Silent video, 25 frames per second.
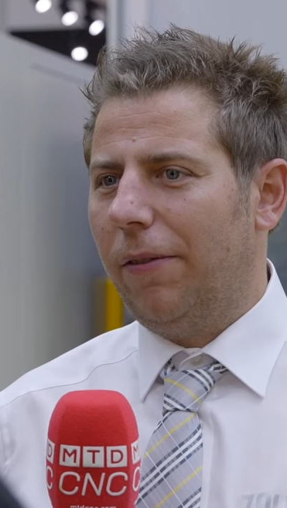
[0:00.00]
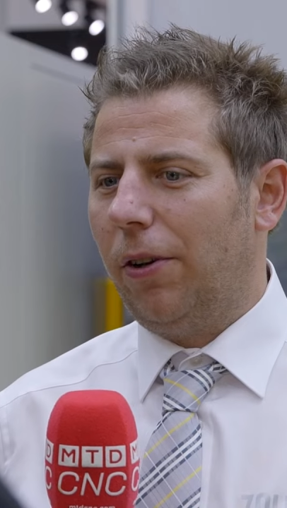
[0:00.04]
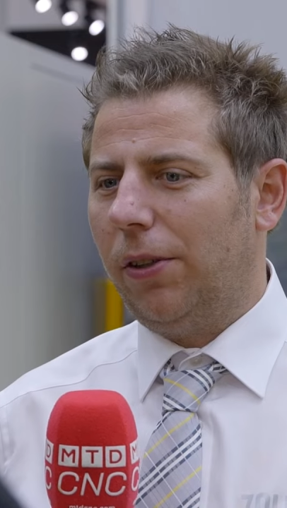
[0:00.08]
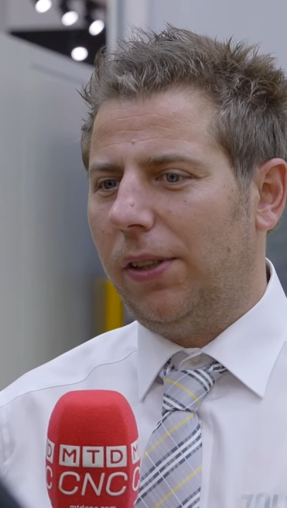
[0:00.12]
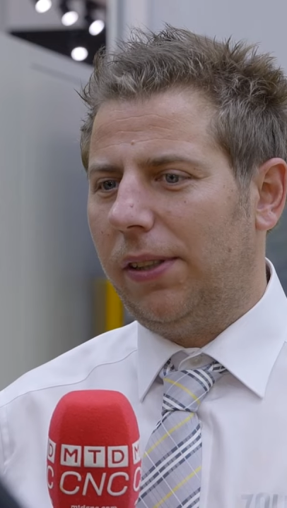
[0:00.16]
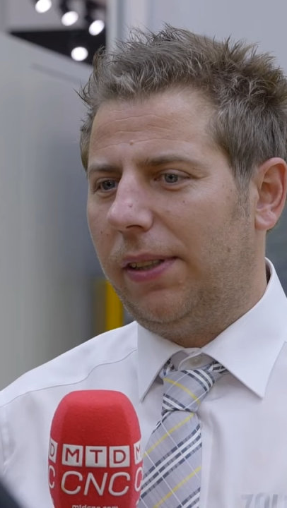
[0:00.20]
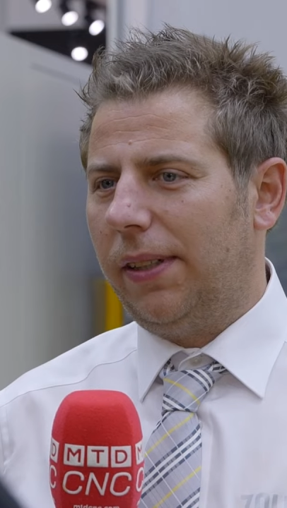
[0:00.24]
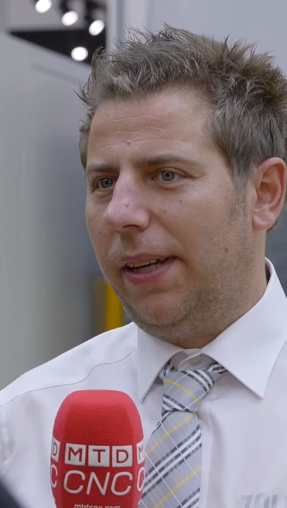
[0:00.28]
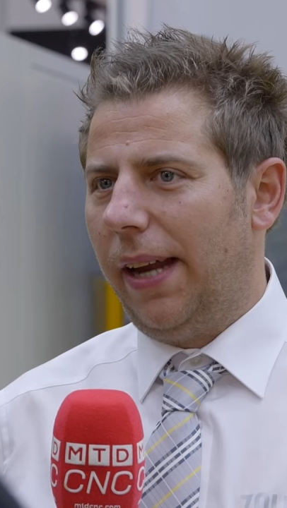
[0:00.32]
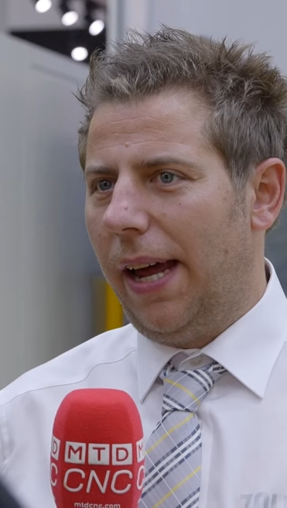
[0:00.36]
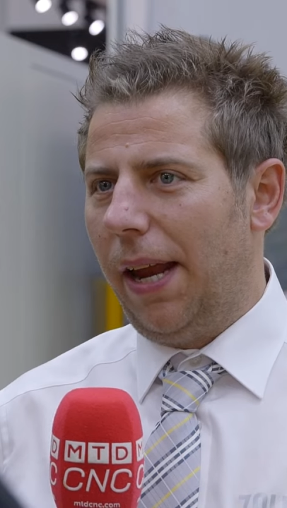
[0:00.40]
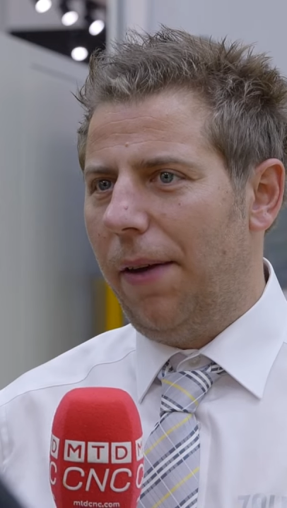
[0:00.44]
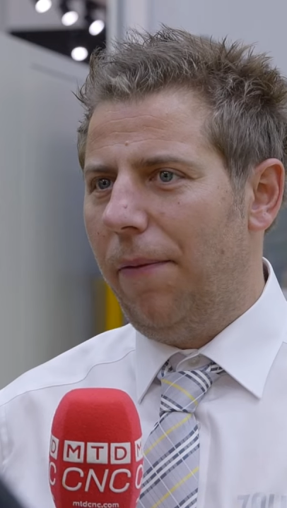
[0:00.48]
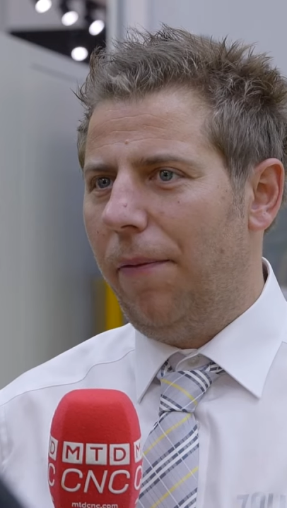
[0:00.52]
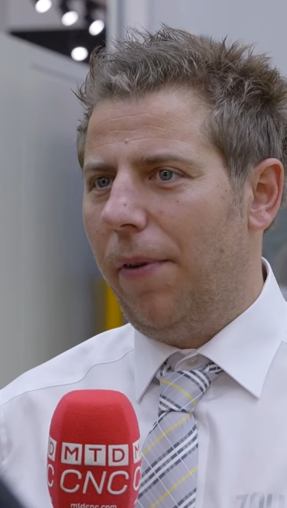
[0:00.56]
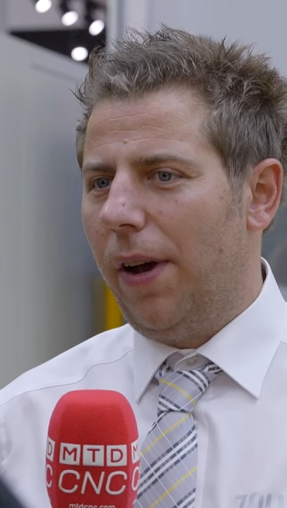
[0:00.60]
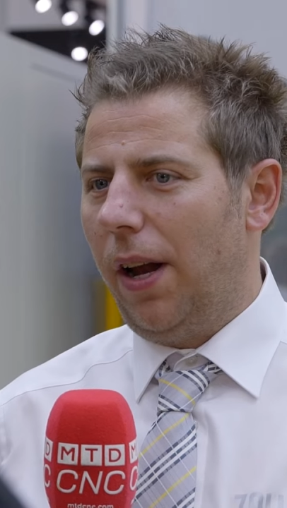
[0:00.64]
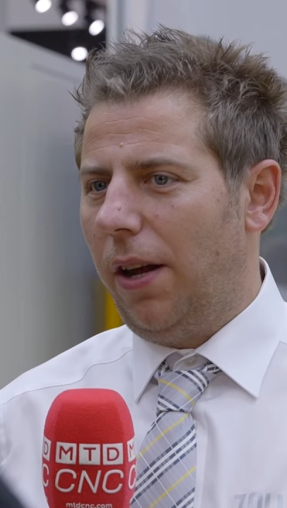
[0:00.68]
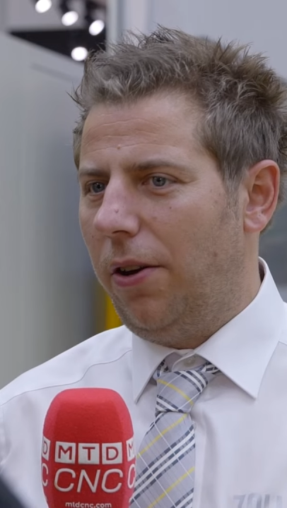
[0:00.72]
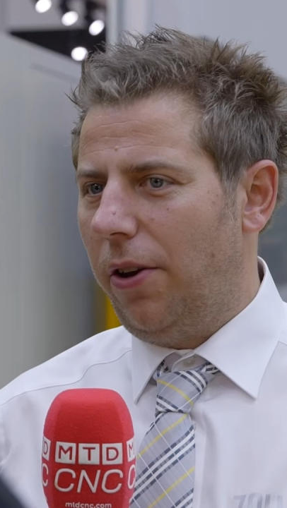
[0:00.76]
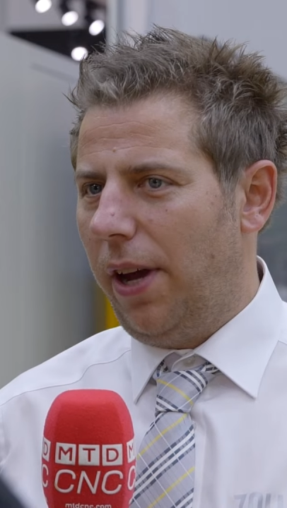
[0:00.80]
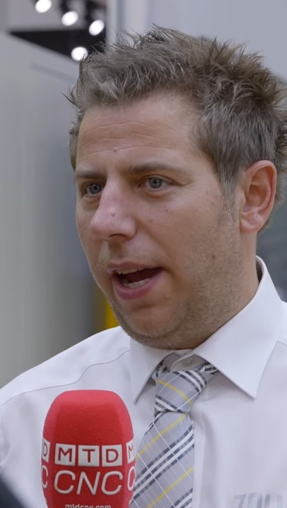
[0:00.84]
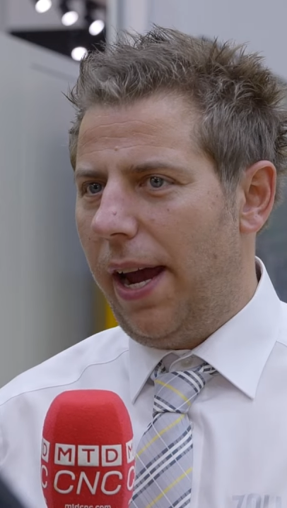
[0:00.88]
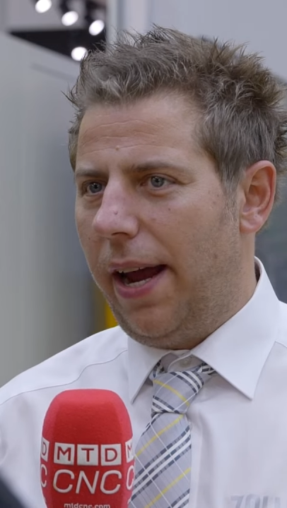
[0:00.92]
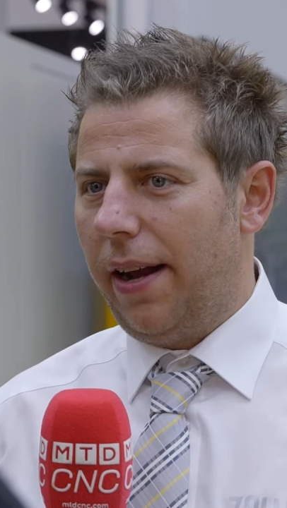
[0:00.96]
what is
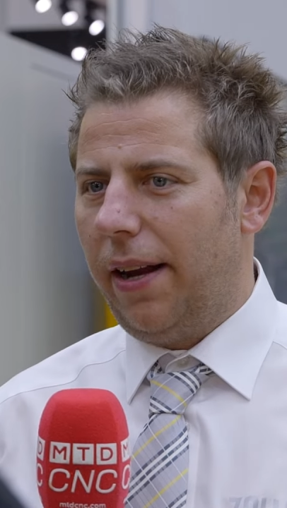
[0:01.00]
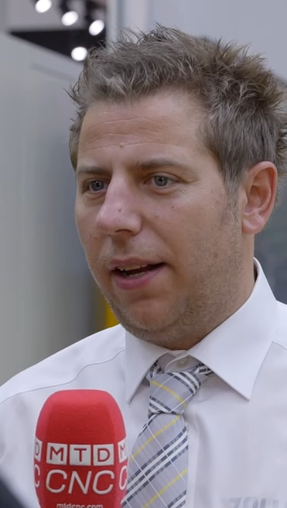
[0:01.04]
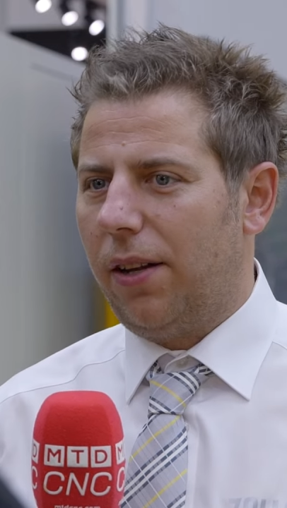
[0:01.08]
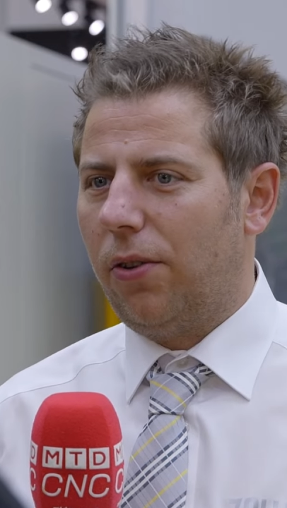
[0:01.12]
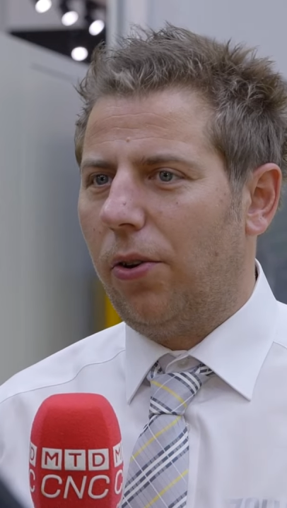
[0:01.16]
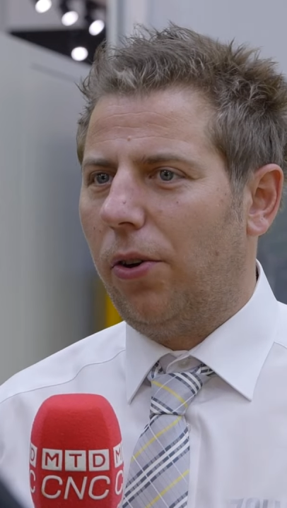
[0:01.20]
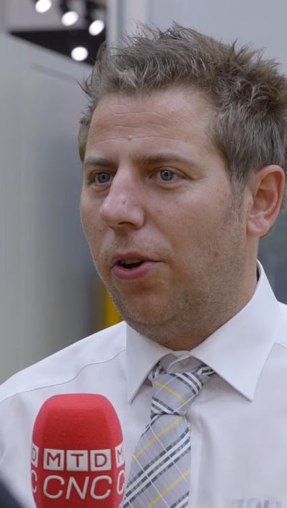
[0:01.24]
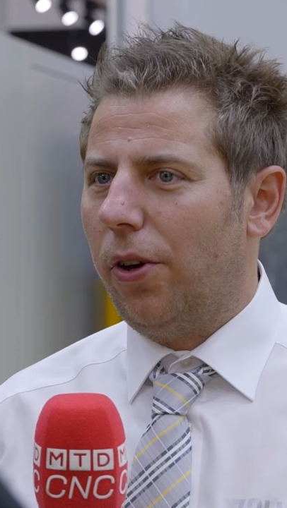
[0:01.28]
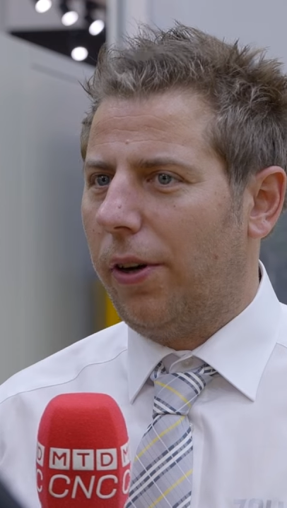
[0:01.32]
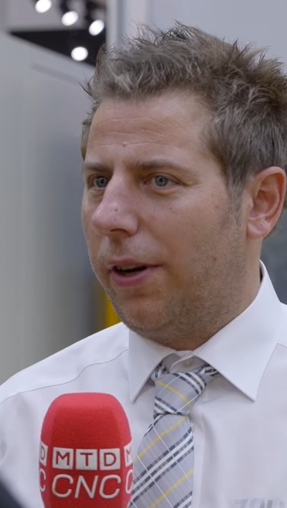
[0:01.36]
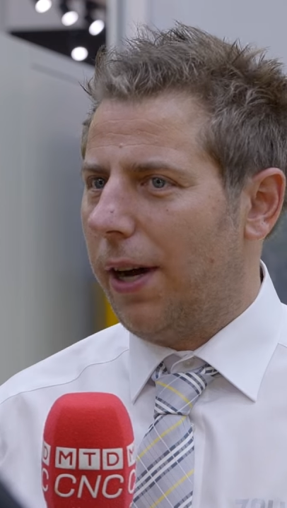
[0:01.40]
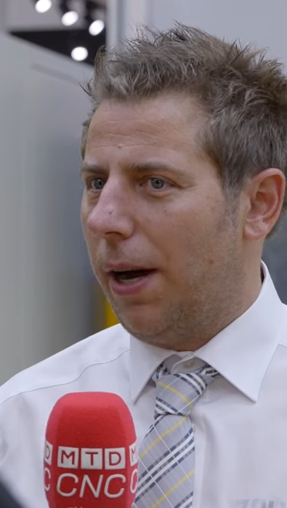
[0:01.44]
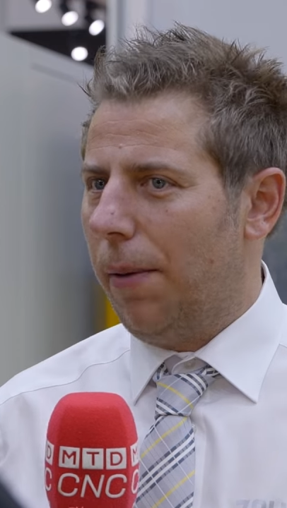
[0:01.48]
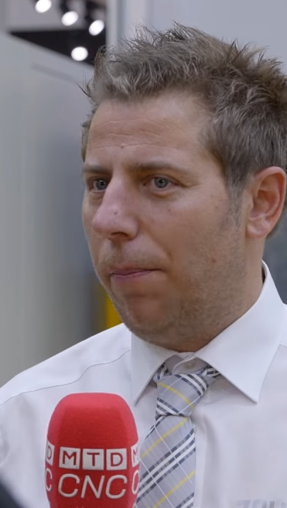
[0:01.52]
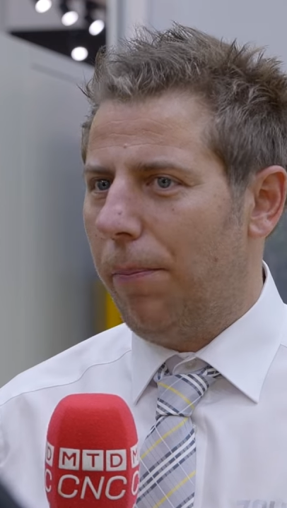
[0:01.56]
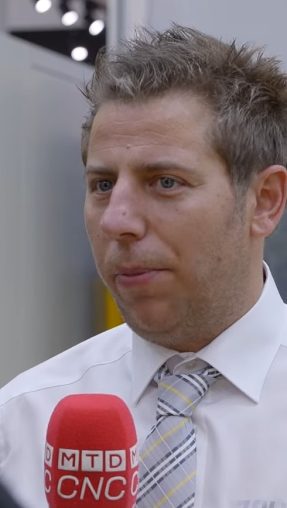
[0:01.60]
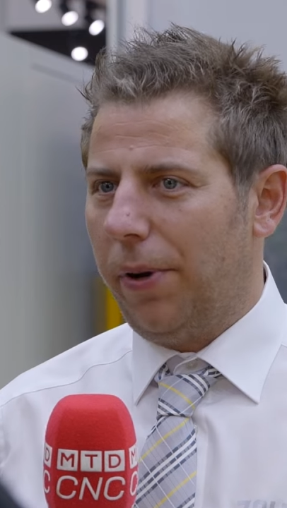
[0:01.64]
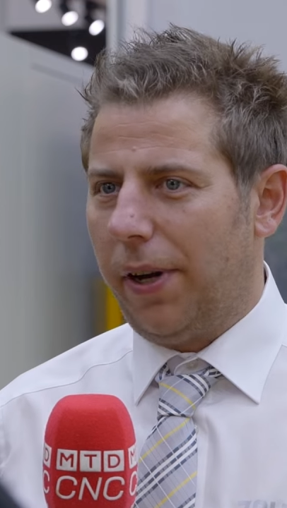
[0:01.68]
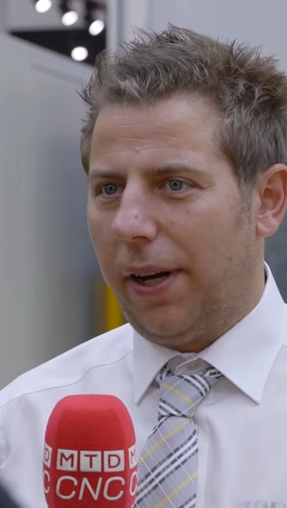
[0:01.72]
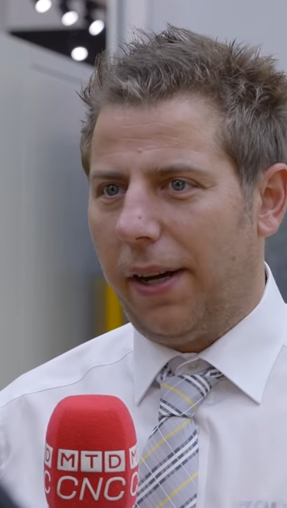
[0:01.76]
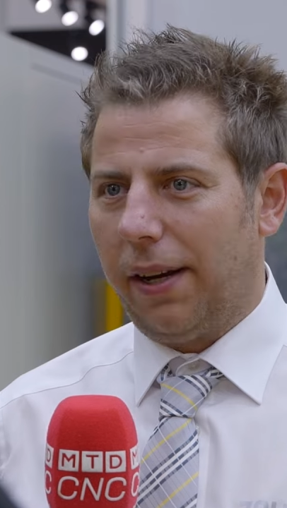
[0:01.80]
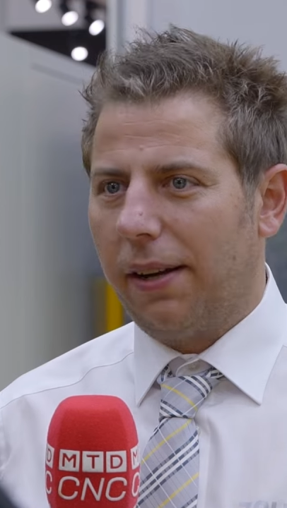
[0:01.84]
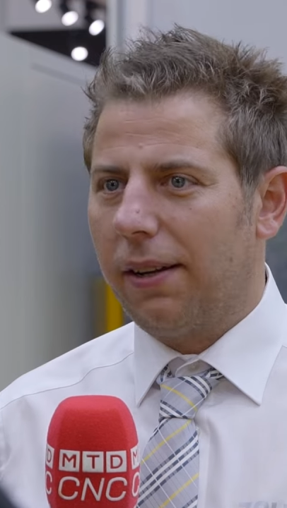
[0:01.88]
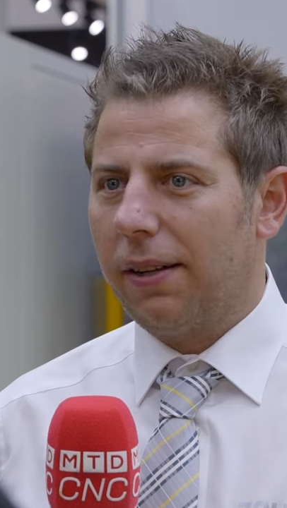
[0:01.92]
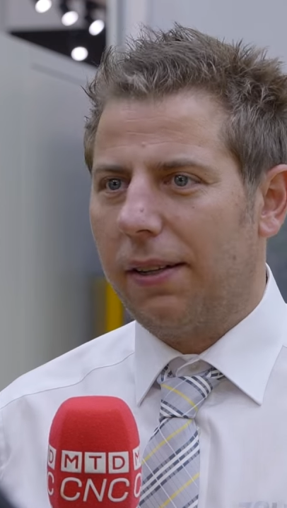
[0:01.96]
non-value added to your
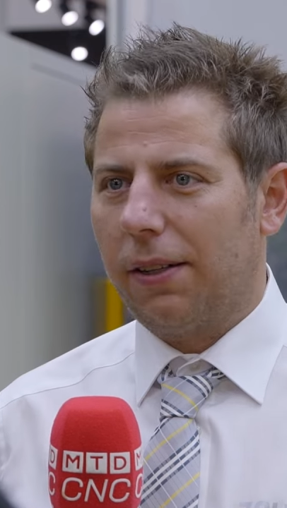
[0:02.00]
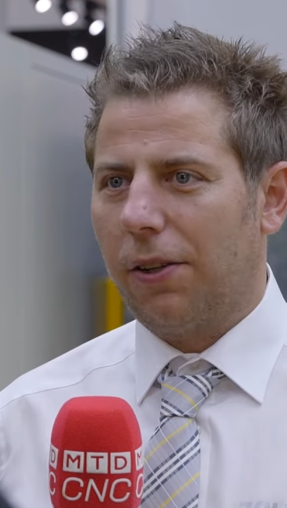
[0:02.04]
company,